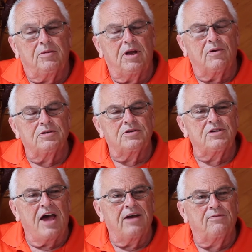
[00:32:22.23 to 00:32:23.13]
They were
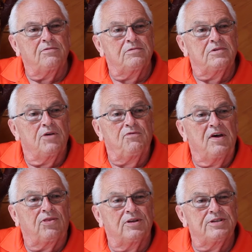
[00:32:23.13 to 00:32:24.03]
assigned the
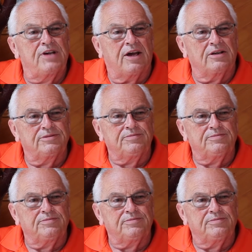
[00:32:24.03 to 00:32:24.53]
5th and 2nd.